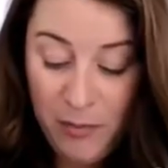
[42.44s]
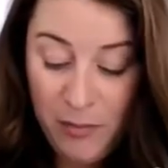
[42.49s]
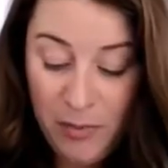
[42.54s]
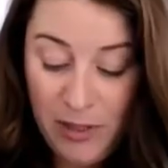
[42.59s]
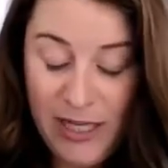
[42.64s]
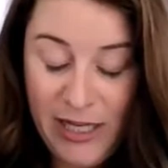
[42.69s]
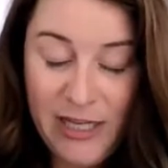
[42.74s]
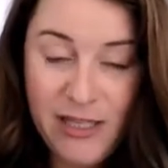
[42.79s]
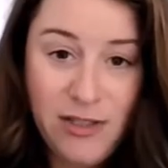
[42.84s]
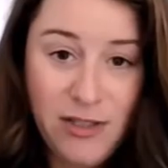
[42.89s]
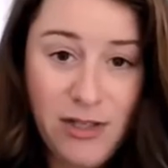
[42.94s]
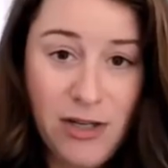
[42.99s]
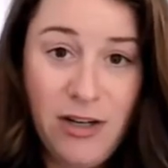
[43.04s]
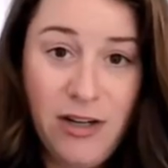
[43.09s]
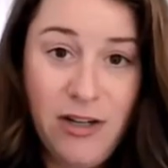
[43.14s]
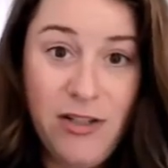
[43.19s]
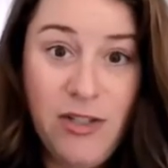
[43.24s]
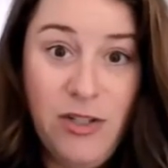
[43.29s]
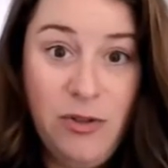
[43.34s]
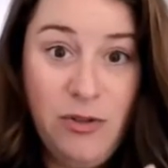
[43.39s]
please
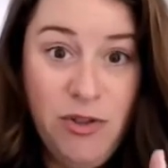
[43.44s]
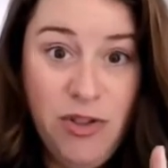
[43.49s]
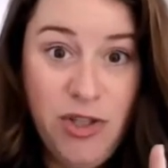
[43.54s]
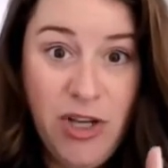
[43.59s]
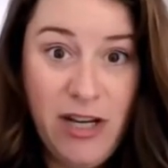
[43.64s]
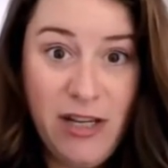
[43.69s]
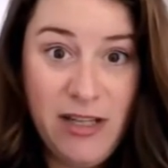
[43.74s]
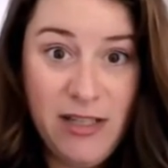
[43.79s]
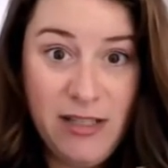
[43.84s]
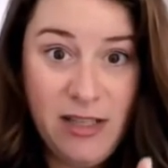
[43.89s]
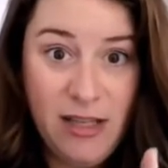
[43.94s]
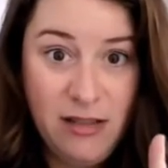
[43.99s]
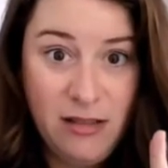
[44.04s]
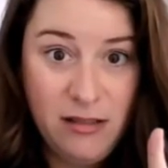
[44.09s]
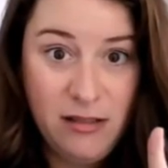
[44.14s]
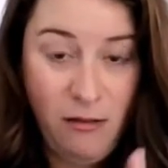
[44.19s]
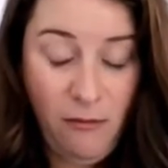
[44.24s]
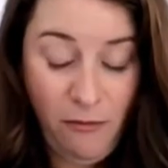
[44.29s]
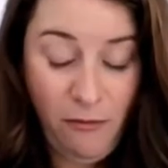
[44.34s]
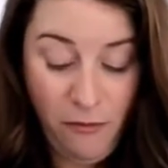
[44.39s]
turn to
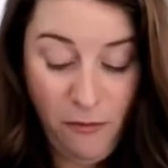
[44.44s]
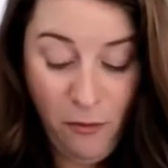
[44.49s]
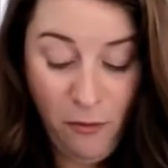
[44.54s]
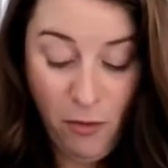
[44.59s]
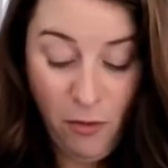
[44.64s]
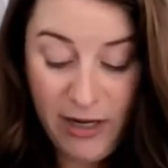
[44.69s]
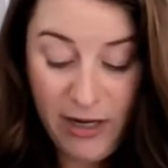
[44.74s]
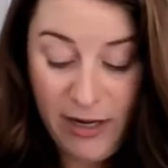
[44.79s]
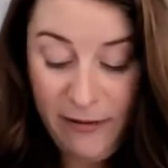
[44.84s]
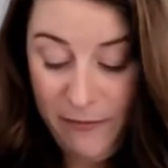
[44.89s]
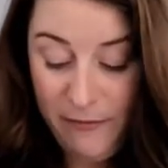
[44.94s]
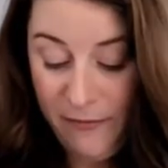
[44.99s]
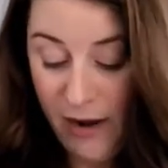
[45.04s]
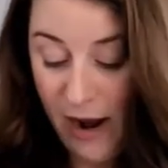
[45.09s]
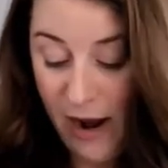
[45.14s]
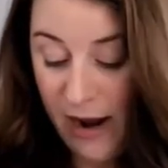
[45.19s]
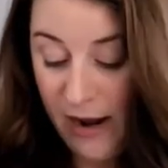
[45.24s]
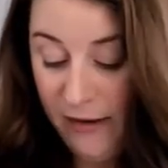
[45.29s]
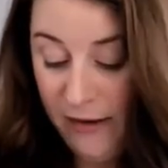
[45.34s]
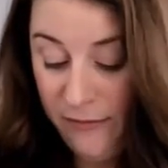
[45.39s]
Genesis
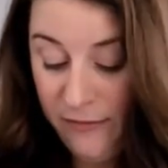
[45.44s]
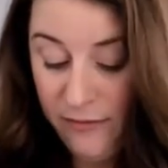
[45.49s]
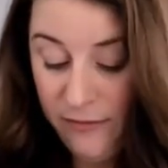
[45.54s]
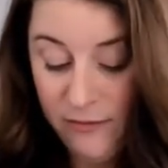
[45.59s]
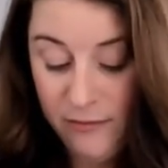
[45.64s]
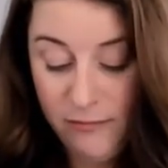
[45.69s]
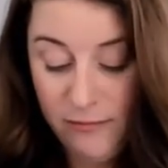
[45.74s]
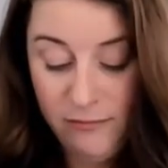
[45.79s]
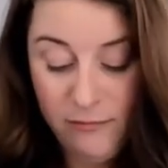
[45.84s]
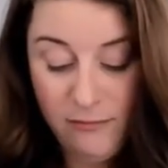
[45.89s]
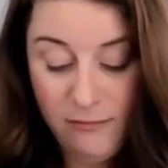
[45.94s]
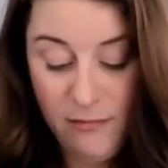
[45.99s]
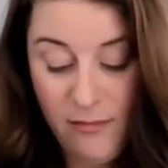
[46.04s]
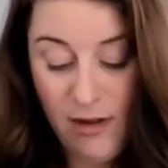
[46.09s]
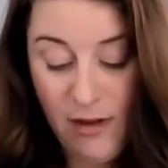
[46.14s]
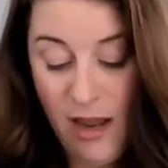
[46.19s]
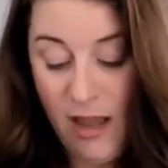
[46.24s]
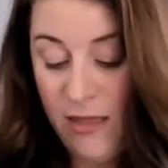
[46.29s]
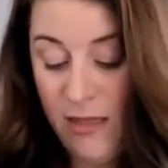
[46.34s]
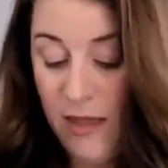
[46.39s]
45,
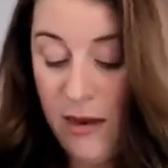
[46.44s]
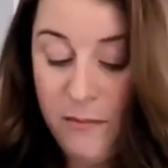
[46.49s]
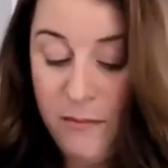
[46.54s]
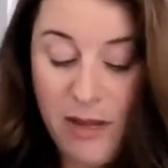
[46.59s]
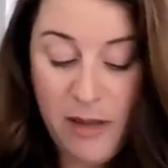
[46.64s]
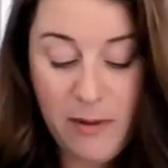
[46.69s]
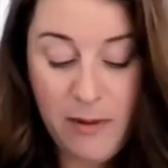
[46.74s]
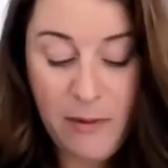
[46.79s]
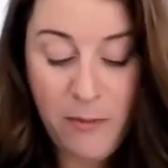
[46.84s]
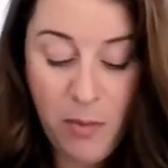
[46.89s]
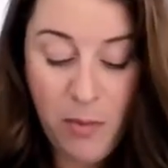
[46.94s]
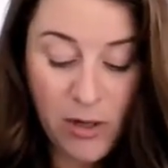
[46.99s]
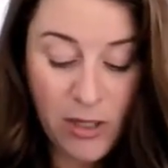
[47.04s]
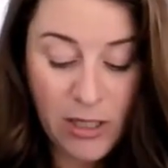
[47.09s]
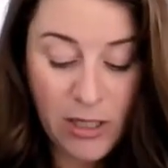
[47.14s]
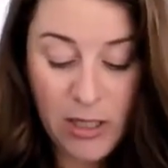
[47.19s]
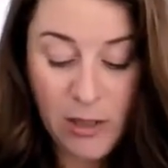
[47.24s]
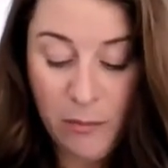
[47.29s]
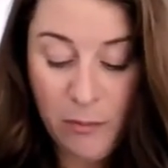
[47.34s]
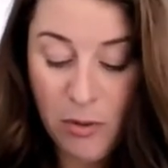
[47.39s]
and then maybe put a
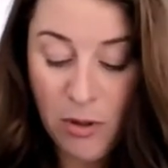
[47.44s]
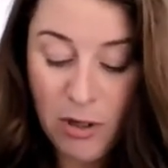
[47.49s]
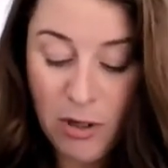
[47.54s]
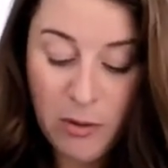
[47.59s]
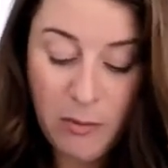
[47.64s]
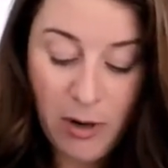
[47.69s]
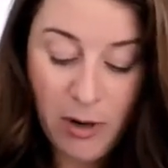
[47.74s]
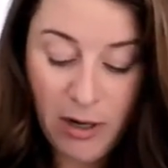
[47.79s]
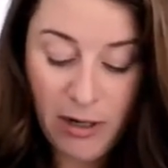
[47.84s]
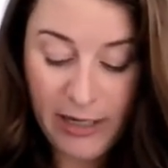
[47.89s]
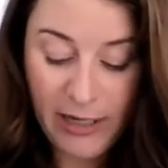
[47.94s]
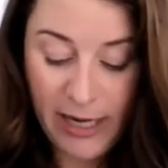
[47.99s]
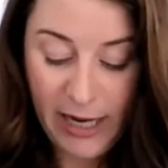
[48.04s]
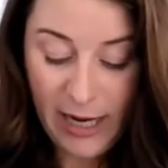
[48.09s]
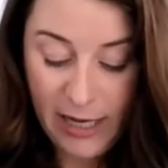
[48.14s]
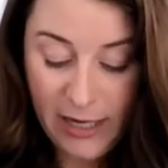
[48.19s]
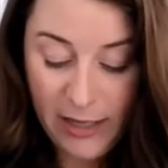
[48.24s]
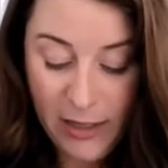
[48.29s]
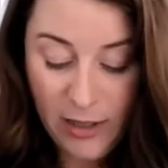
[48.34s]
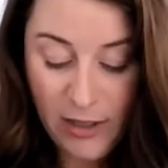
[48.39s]
little bookmark
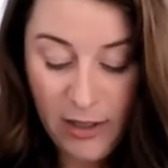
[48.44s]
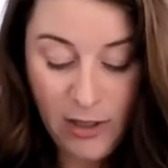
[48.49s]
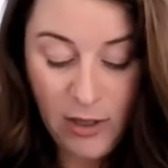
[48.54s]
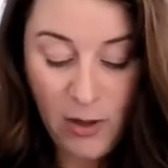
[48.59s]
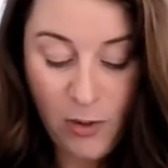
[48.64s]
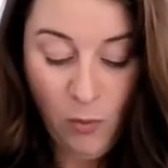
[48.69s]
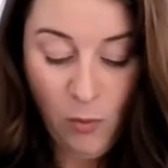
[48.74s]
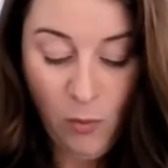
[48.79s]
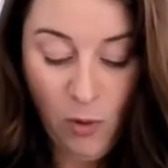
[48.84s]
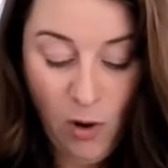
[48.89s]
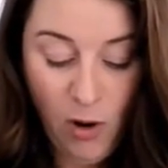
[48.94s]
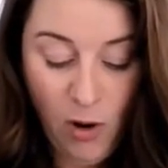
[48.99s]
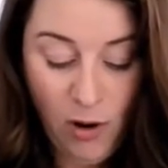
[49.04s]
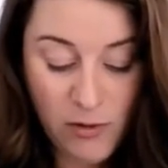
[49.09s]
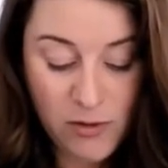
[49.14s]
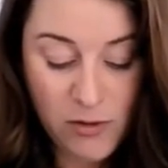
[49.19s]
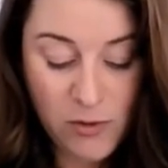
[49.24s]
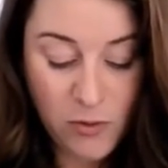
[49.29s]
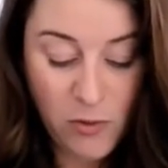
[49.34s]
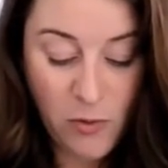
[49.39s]
in. We're
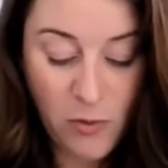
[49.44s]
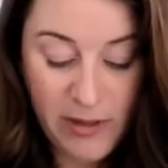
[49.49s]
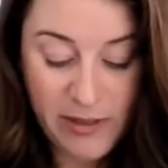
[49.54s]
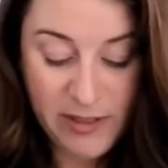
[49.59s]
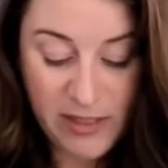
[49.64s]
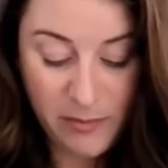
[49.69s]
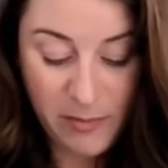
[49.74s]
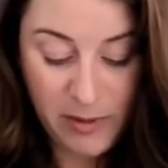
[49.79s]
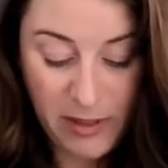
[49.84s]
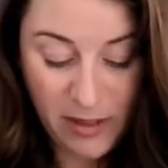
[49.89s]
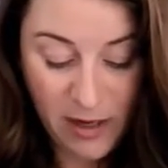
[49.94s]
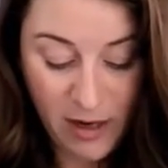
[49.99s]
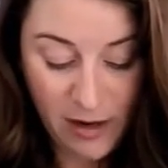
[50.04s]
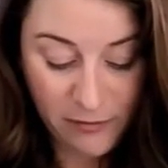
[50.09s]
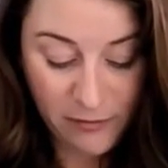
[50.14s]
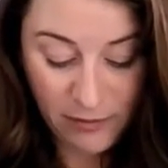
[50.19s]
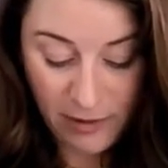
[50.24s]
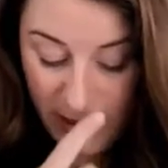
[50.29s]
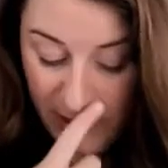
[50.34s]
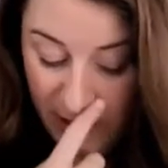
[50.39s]
also going to be
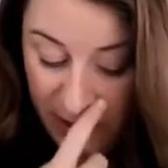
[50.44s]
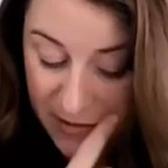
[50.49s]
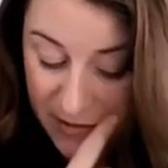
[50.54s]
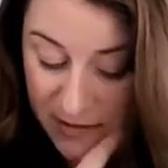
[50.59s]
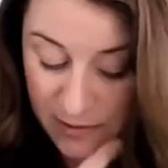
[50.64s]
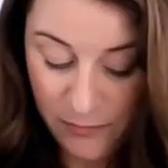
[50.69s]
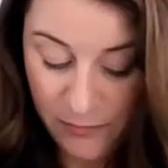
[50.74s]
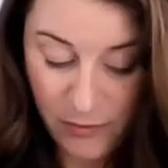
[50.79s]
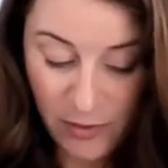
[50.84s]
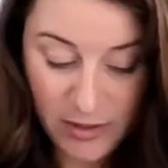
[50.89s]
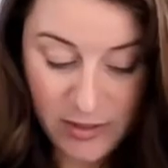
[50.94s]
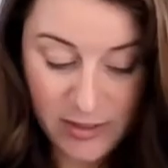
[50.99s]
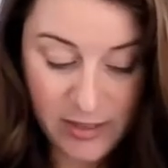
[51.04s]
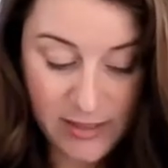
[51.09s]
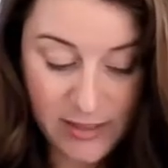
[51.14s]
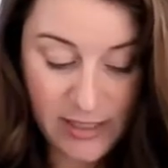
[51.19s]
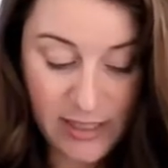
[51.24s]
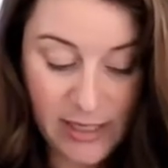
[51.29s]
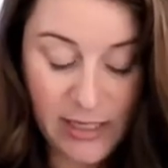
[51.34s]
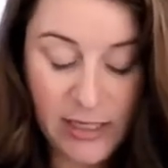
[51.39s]
covering some
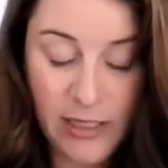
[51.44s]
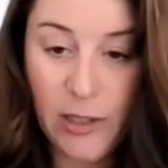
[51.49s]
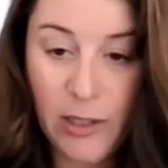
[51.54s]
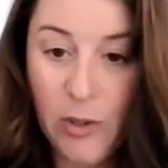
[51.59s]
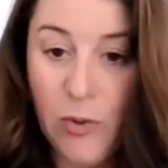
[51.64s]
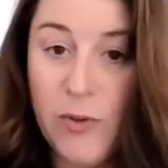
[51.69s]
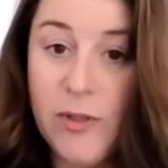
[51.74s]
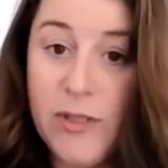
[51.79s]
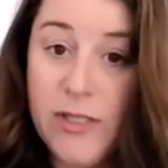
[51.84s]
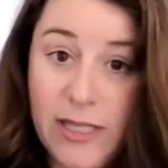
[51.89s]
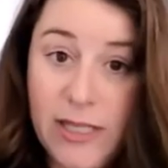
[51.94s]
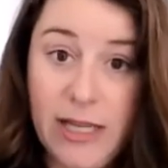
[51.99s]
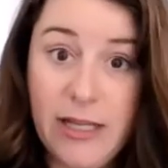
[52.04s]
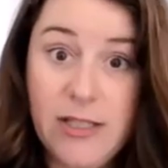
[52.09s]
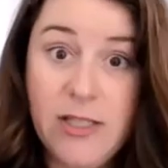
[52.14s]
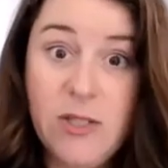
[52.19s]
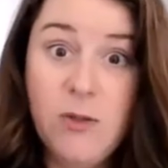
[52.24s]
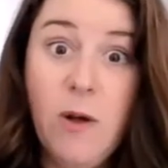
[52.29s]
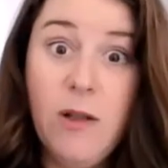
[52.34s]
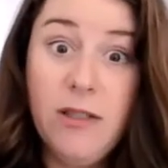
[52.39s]
verses in Luke
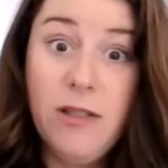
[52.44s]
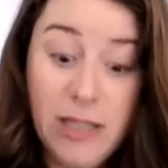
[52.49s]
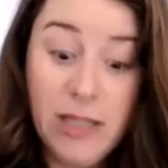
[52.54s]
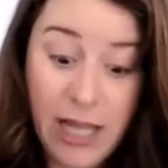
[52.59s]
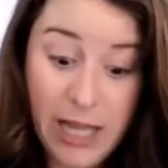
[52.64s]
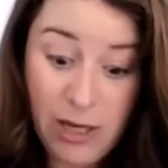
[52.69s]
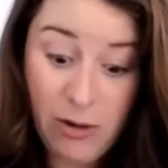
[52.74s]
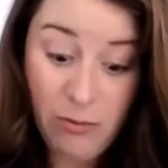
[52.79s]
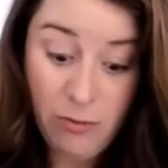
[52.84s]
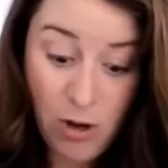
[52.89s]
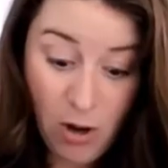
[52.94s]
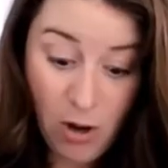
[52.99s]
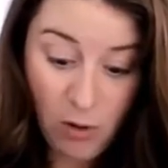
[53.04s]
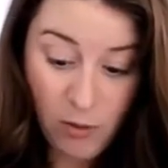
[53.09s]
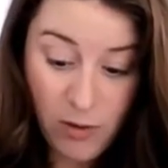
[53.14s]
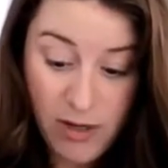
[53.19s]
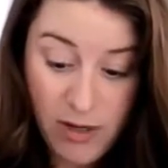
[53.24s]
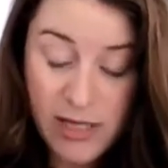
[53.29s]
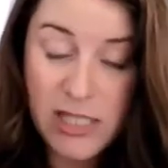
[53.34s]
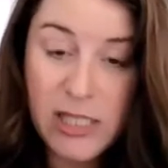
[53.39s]
6. So I'll let you
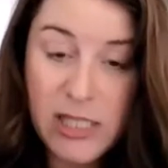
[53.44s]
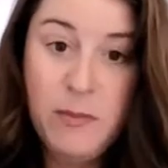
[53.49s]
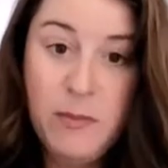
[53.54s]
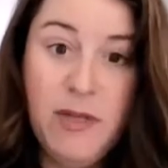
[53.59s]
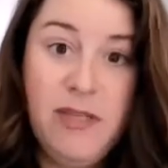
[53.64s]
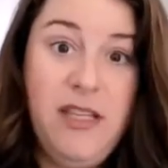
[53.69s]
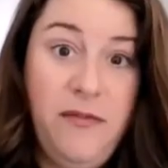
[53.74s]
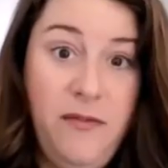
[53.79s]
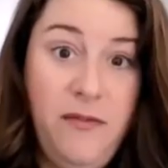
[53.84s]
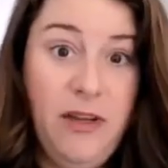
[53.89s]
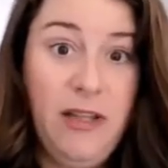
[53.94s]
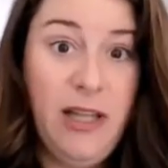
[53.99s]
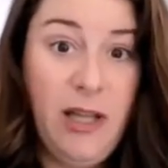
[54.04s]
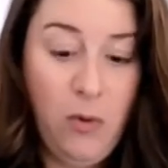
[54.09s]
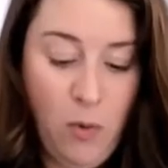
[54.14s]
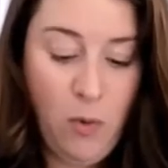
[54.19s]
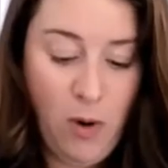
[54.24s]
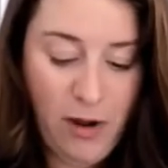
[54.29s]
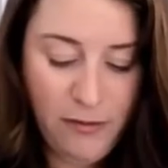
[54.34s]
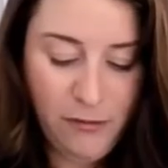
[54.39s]
know specifically
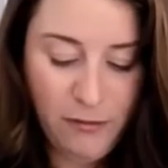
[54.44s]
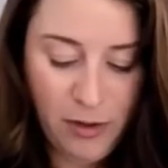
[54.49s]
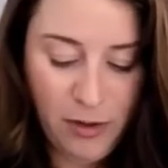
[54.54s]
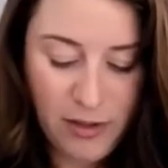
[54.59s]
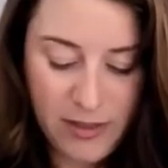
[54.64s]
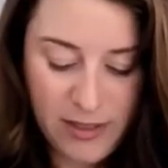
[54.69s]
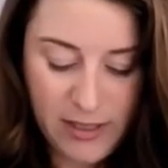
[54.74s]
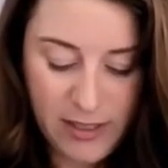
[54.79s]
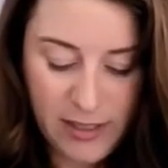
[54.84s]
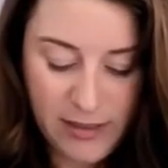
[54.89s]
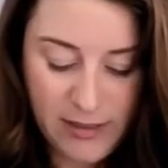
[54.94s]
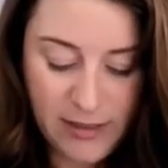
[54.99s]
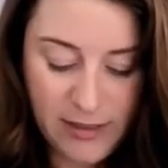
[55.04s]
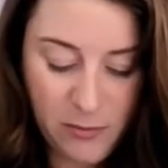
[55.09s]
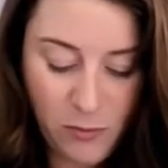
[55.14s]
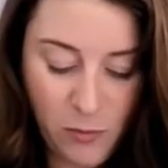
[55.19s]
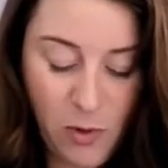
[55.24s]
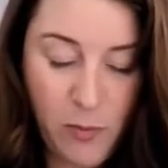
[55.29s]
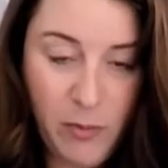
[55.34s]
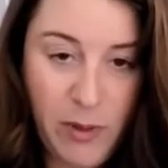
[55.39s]
what verses
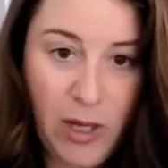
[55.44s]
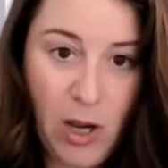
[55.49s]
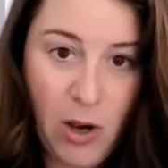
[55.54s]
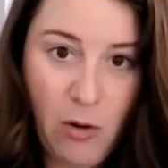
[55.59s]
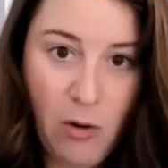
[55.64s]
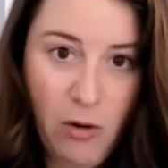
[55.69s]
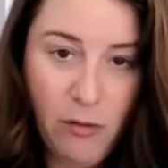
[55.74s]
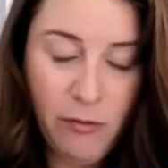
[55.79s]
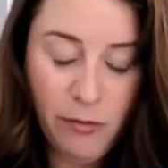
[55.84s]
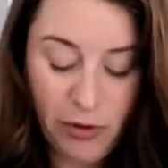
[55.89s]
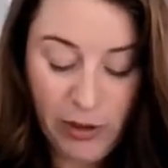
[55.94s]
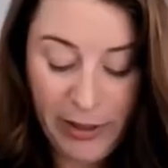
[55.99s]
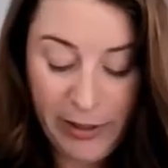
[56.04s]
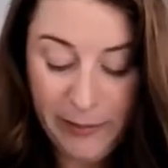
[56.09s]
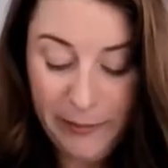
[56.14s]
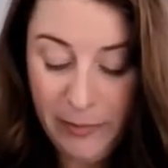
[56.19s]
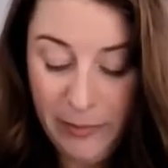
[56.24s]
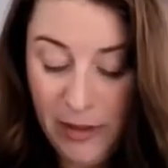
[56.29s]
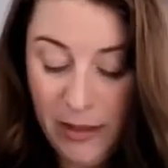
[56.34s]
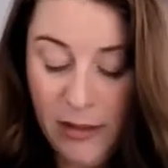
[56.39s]
when we go over
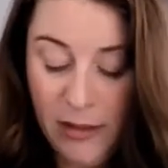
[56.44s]
it.